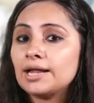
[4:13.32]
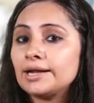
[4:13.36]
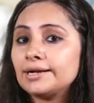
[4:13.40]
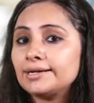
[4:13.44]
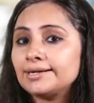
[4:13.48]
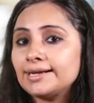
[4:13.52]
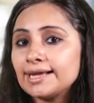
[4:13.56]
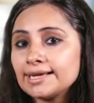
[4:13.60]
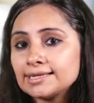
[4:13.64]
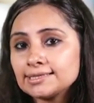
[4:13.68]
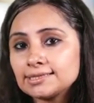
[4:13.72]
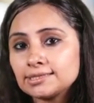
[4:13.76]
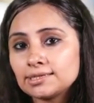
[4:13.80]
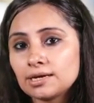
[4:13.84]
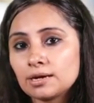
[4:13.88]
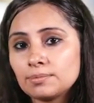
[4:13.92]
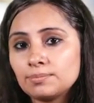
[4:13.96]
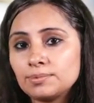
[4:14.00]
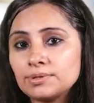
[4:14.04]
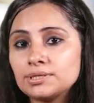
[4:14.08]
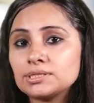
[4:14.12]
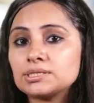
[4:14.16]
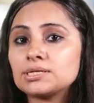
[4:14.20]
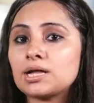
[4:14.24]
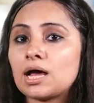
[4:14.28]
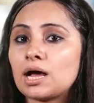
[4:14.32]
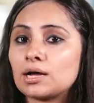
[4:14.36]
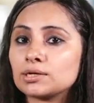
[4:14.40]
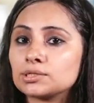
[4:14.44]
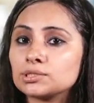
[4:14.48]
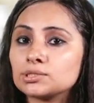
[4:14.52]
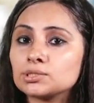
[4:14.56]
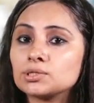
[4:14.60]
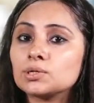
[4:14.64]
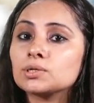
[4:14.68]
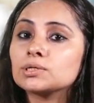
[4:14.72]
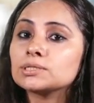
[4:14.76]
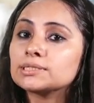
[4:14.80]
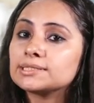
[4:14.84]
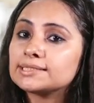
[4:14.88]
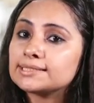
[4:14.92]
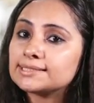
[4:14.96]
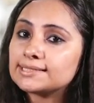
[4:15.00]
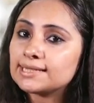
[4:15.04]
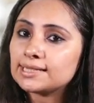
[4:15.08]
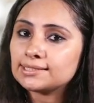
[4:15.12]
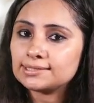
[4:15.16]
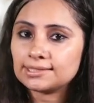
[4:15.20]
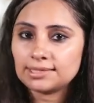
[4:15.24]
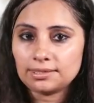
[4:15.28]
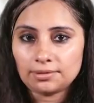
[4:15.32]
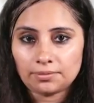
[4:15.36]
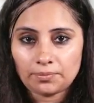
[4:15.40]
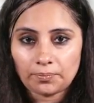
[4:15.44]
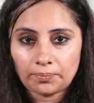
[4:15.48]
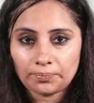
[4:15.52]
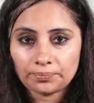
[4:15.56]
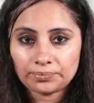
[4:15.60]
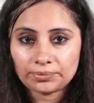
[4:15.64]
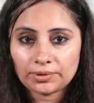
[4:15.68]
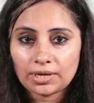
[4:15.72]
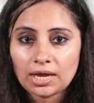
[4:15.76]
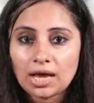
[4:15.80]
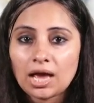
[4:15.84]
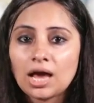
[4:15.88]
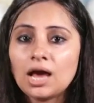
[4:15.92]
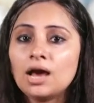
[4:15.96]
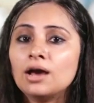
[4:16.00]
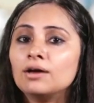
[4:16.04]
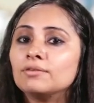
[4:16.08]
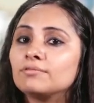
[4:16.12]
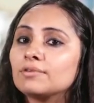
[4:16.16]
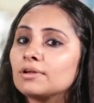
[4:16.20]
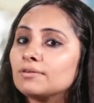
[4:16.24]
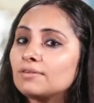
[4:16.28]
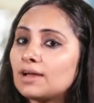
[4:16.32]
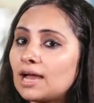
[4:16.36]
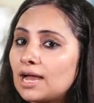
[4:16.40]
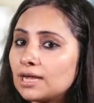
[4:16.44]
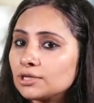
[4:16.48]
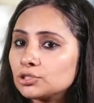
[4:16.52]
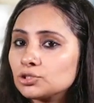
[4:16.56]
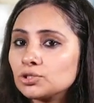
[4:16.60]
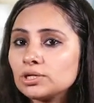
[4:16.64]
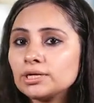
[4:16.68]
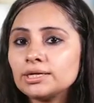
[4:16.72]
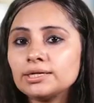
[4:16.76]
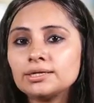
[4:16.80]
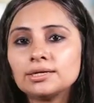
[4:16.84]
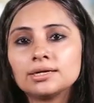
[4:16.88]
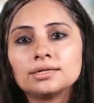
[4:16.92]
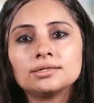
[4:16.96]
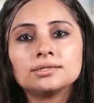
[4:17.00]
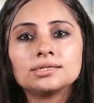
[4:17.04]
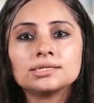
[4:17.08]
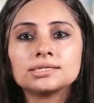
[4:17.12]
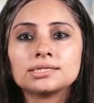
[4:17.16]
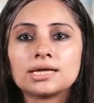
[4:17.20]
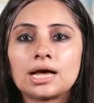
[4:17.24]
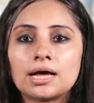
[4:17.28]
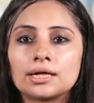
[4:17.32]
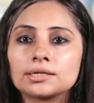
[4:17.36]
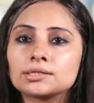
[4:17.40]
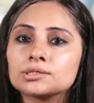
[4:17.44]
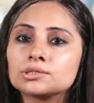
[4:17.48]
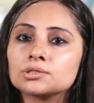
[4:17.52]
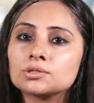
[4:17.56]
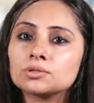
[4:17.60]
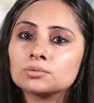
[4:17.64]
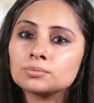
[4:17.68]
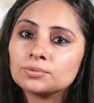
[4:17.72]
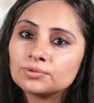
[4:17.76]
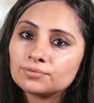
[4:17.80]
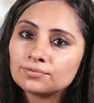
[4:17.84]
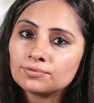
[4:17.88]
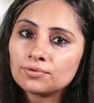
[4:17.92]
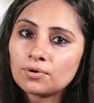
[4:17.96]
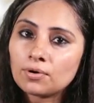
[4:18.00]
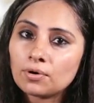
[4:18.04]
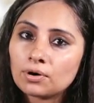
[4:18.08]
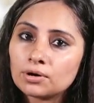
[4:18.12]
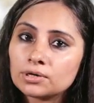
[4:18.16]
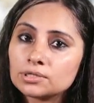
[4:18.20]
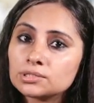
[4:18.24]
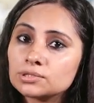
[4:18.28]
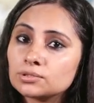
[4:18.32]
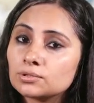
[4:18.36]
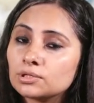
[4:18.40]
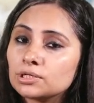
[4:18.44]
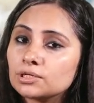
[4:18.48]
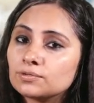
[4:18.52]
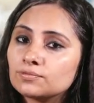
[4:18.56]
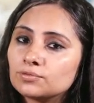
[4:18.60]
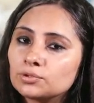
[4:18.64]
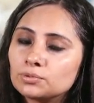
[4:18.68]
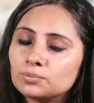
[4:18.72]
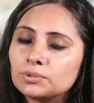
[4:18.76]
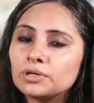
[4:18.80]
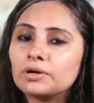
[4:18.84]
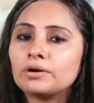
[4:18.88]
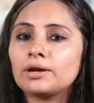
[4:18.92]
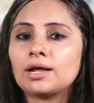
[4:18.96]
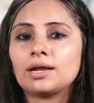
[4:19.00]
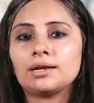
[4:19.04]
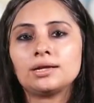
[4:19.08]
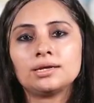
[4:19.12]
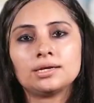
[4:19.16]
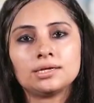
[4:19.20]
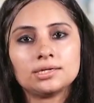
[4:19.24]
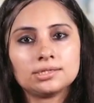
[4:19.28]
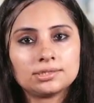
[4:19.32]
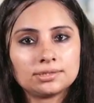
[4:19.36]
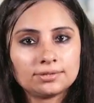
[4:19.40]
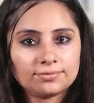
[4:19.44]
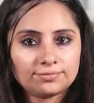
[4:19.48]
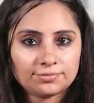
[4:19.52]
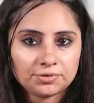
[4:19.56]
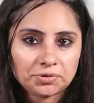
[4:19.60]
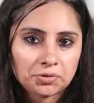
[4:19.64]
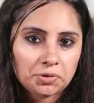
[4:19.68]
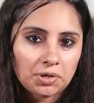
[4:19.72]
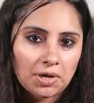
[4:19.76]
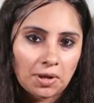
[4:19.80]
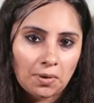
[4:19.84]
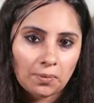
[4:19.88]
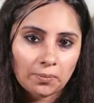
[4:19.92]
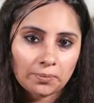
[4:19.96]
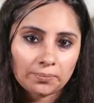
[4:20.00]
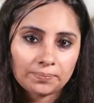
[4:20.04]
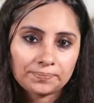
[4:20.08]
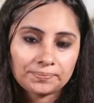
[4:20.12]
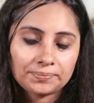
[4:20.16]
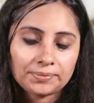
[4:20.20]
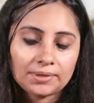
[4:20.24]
Next up is Axon Sedil. We have actually done this accent before, so it would be really easy for you now.